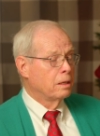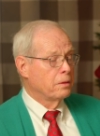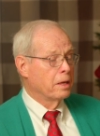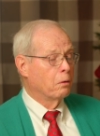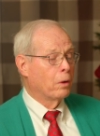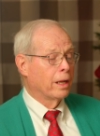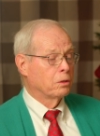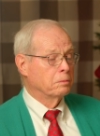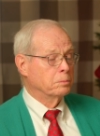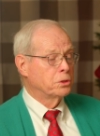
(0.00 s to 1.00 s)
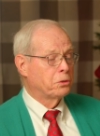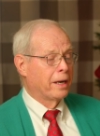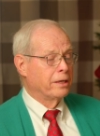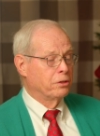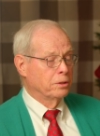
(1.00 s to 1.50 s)
That welcomed
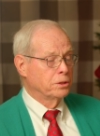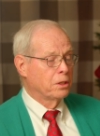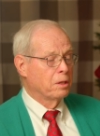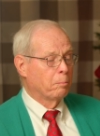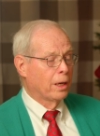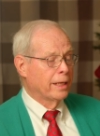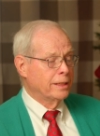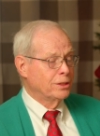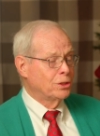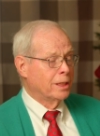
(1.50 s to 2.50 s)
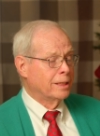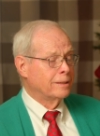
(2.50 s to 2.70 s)
strangers to the place.